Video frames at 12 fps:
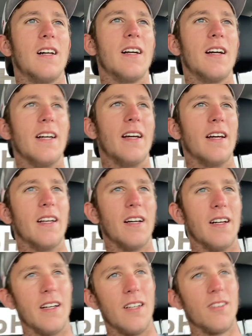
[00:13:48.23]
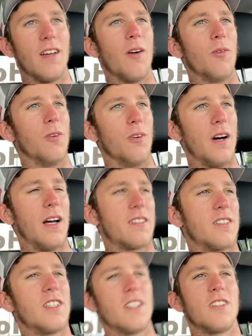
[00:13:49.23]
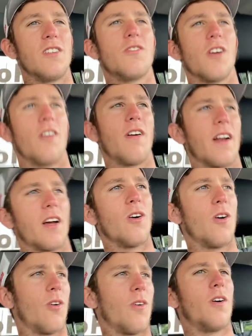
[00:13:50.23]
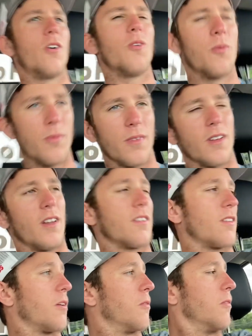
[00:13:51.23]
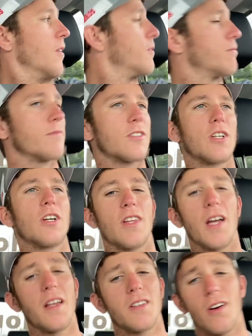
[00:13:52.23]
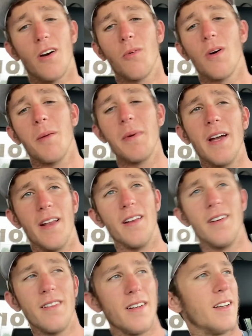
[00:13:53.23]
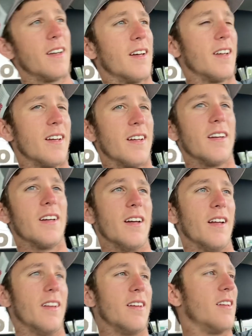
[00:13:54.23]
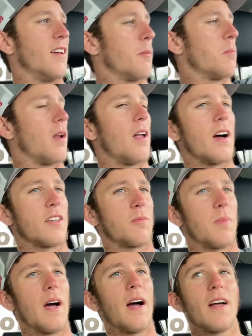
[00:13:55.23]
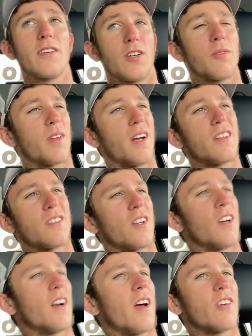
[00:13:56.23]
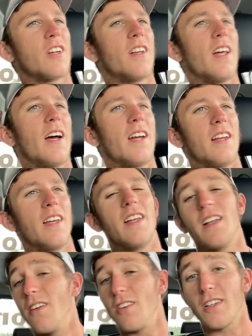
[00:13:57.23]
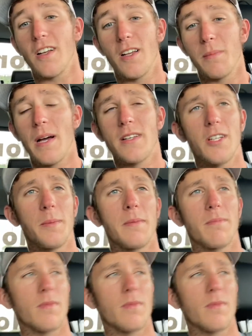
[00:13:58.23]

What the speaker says: And he's like, "Well, I suggest you turn around and go on home." It's a good thing that's already where I'm headed. And he handed my license back. I told him, "Thanks, sir, and have a good day." And he didn't ever say nothing back to me.